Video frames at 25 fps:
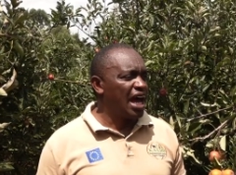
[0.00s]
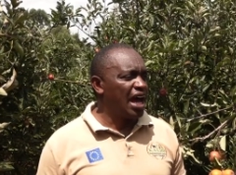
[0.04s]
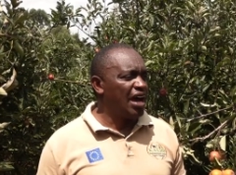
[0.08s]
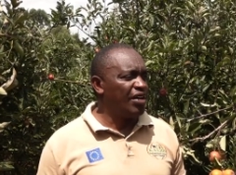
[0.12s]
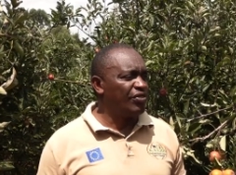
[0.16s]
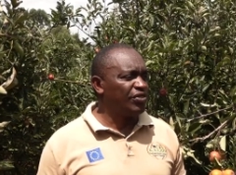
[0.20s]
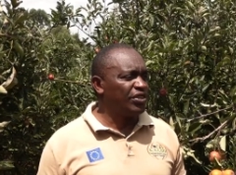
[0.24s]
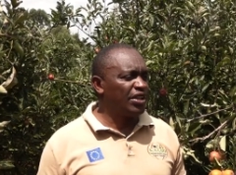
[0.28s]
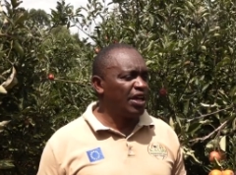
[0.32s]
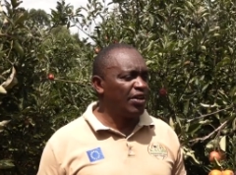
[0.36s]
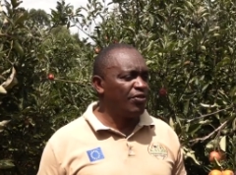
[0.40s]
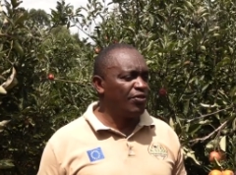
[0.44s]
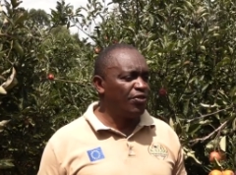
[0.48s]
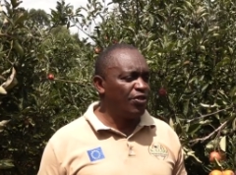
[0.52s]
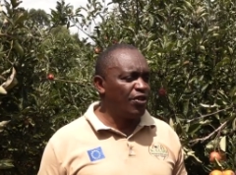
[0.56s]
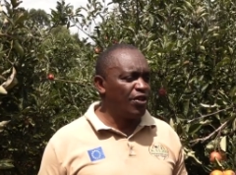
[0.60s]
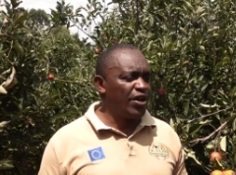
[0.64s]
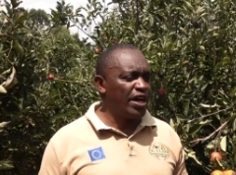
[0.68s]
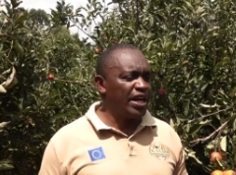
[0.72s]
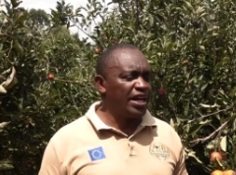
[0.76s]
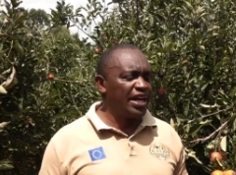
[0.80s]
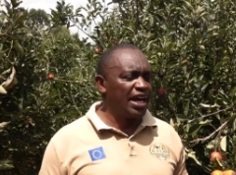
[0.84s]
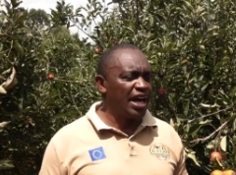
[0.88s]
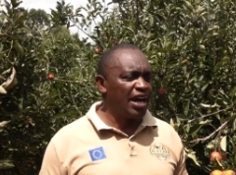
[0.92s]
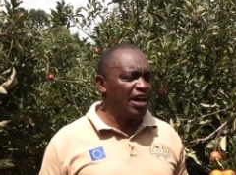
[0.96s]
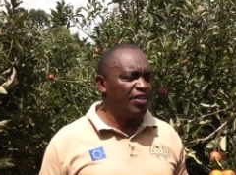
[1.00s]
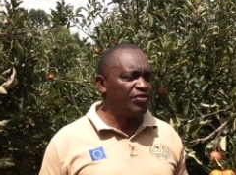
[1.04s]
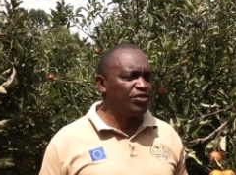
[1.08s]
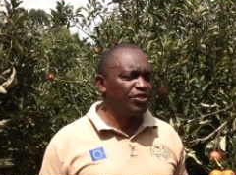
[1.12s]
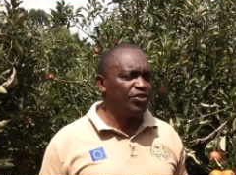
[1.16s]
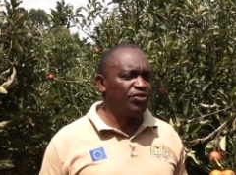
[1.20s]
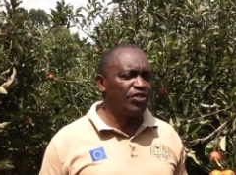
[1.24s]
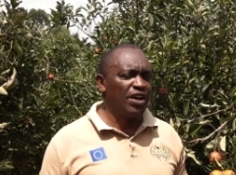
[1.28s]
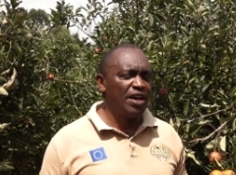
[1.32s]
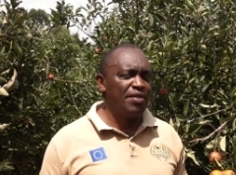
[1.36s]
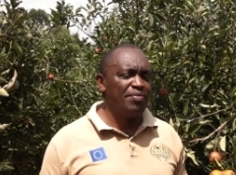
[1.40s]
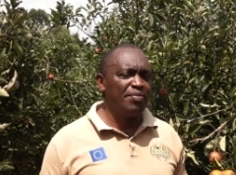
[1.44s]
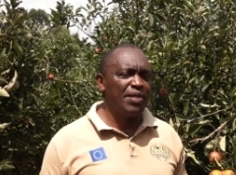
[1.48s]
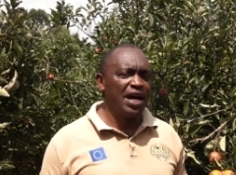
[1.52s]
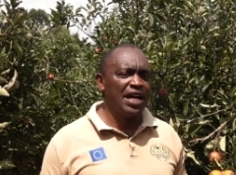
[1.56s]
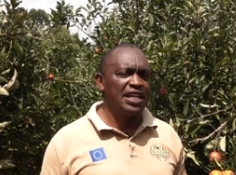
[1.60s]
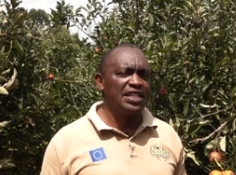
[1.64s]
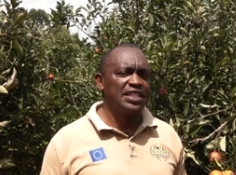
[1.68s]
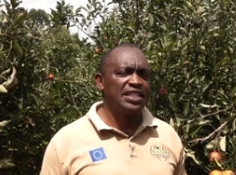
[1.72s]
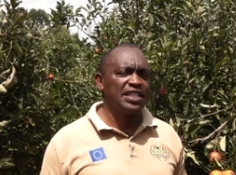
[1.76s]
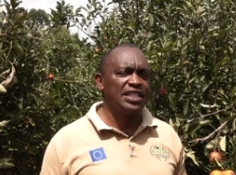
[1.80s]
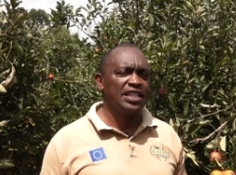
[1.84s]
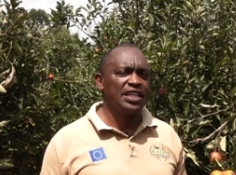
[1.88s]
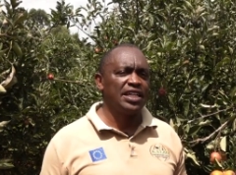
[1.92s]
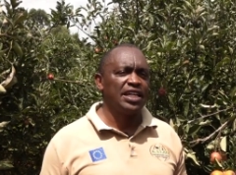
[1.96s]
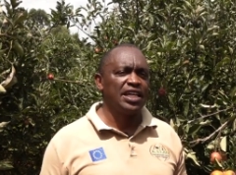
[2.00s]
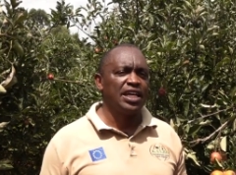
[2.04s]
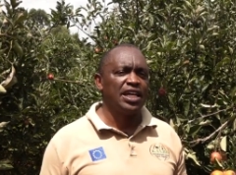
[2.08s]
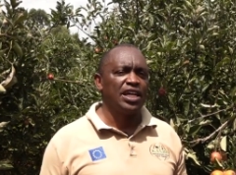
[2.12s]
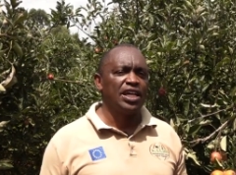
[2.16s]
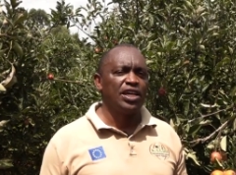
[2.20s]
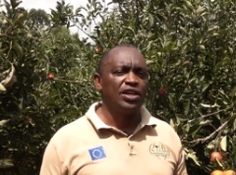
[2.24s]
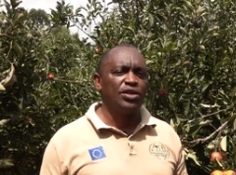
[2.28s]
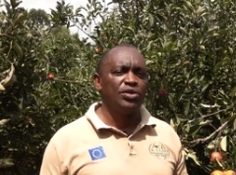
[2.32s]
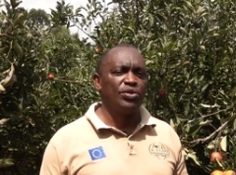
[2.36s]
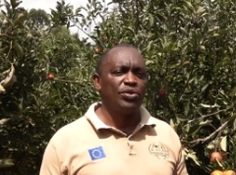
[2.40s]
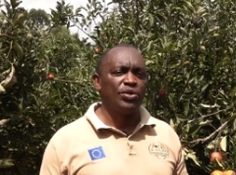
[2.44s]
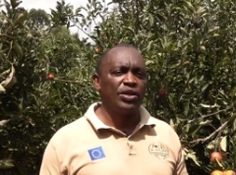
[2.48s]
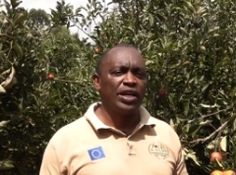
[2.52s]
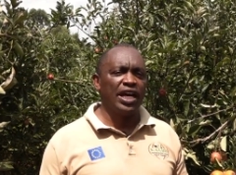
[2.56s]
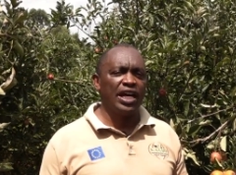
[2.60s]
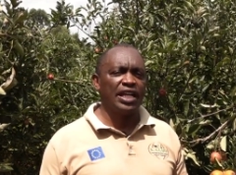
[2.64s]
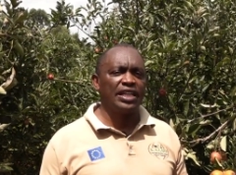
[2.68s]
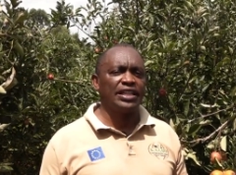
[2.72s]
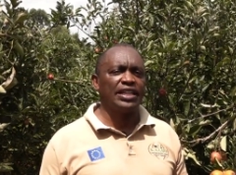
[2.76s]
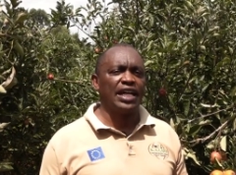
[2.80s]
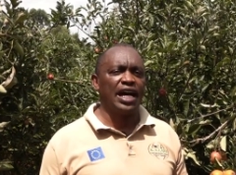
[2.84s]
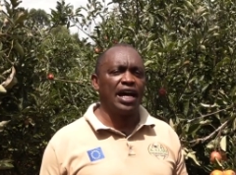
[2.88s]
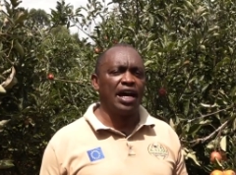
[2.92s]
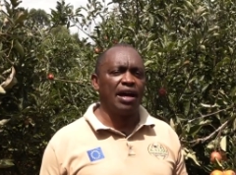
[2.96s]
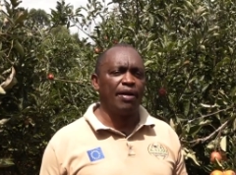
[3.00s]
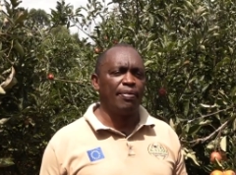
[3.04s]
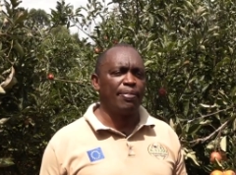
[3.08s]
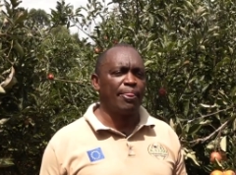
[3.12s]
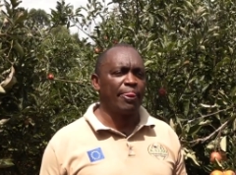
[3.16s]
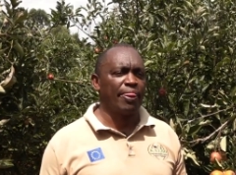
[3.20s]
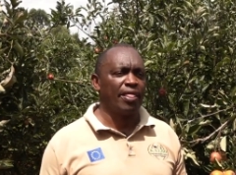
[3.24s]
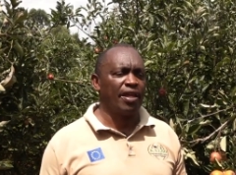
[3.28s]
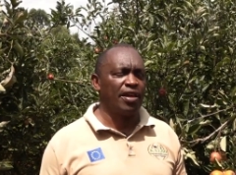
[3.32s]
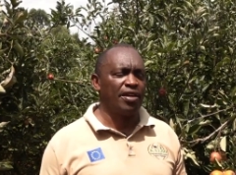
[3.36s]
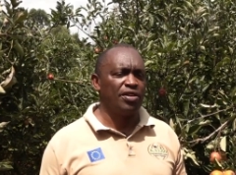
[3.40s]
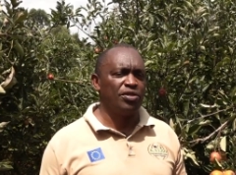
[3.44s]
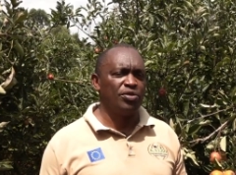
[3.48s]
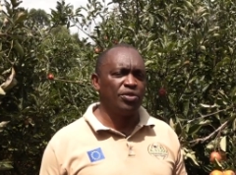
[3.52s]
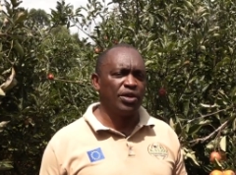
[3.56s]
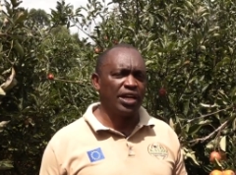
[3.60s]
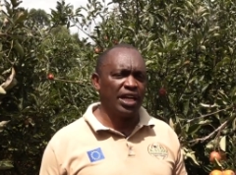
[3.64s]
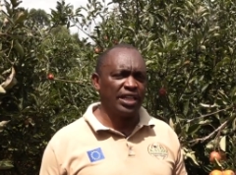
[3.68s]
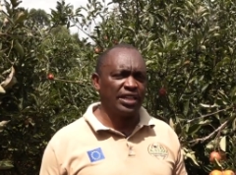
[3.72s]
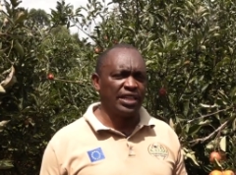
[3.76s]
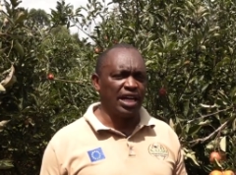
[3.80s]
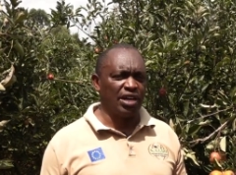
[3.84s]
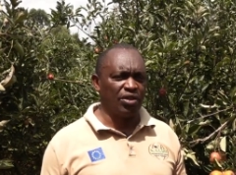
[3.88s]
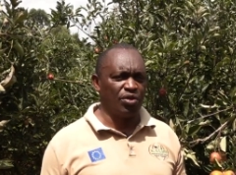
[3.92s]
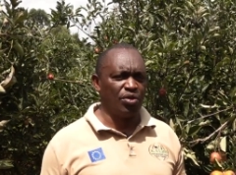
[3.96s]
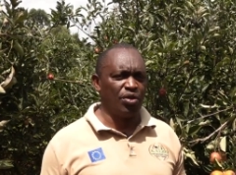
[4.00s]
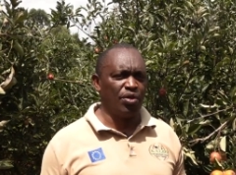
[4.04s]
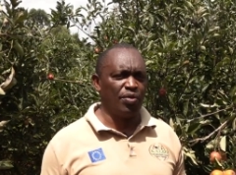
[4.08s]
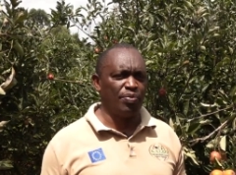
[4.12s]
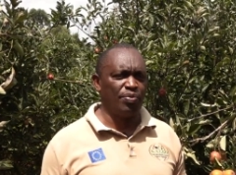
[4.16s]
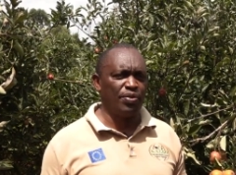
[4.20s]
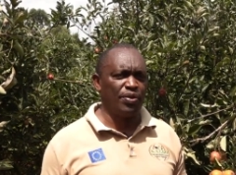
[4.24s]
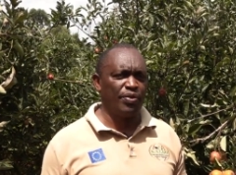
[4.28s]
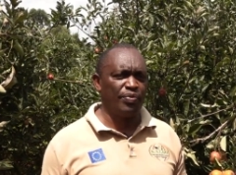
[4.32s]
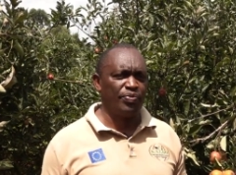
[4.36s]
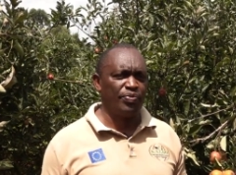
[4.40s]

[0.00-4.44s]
After four and a half to five months, you get a, you get a crop.